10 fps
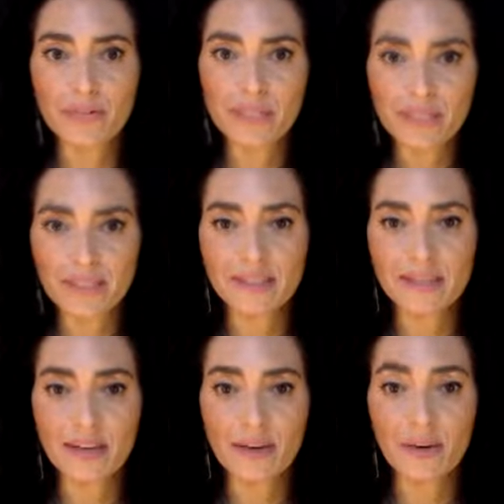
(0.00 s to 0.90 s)
a reason to
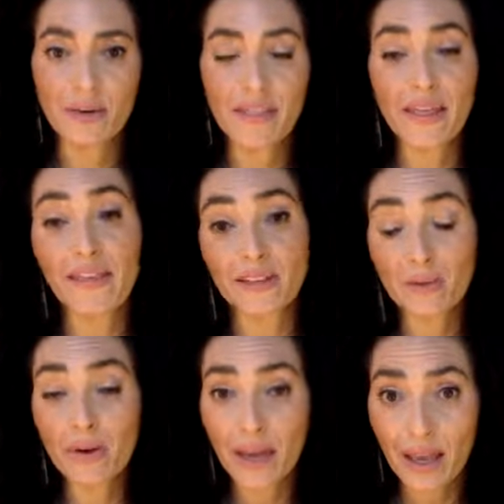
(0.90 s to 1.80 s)
say no, and that
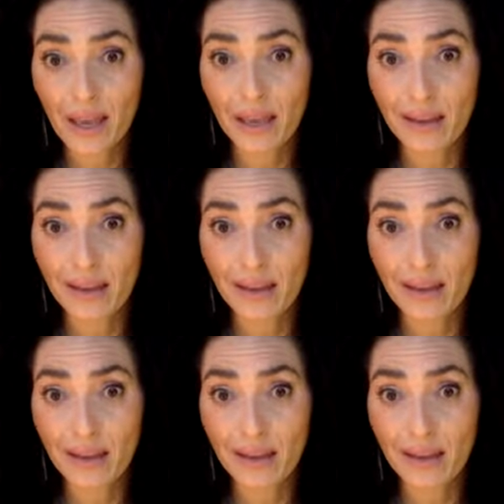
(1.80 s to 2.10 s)
that's okay,